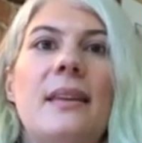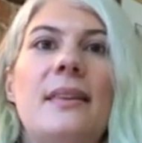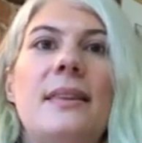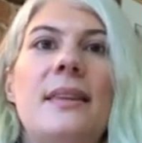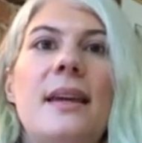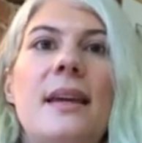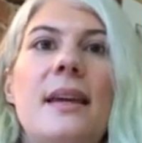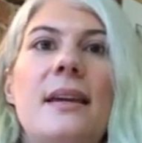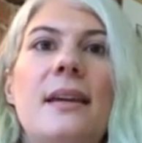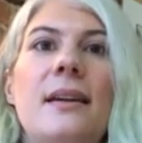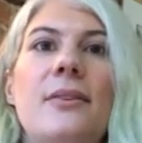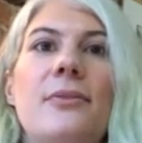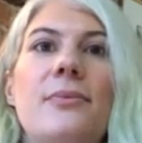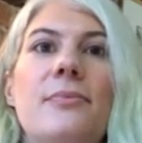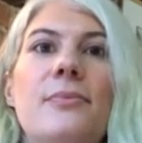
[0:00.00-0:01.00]

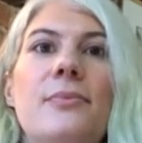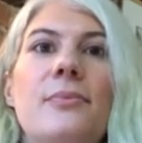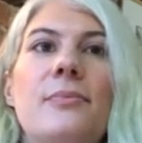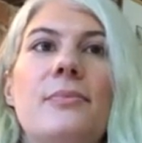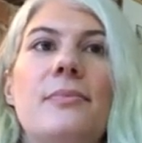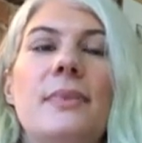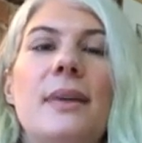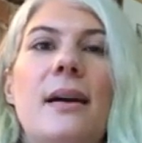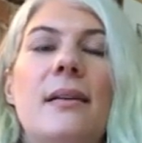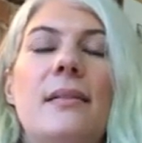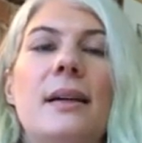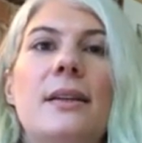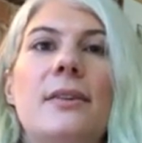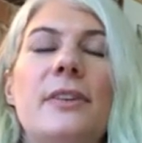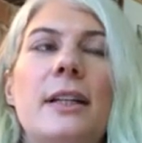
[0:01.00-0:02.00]
They,
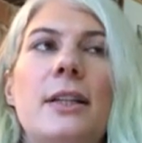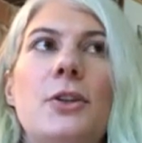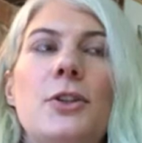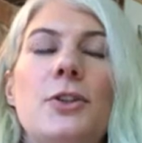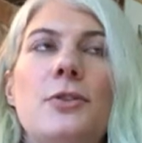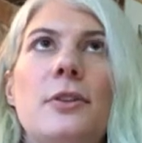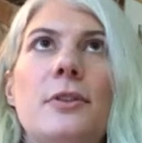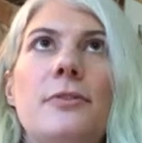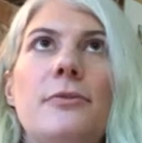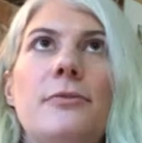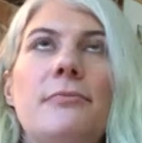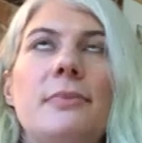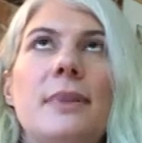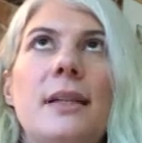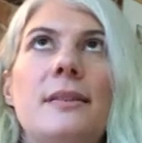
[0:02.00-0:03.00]
at a valuation of
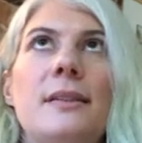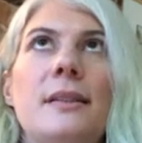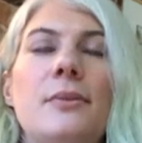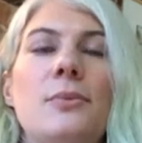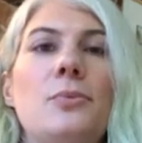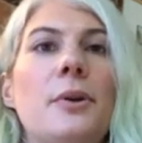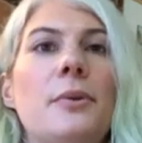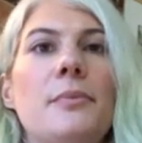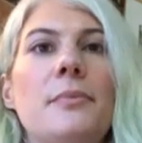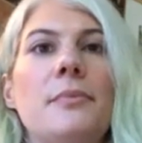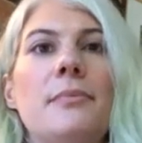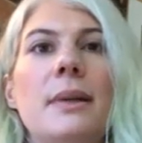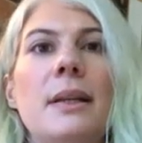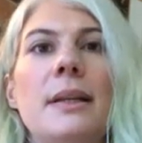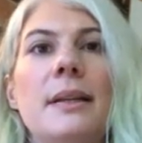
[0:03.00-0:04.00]

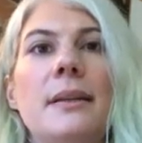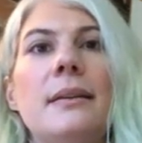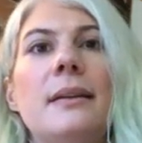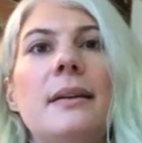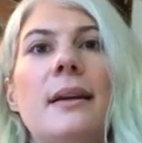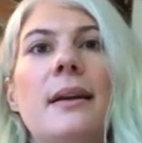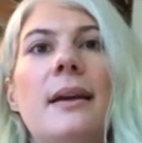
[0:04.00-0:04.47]
91 million,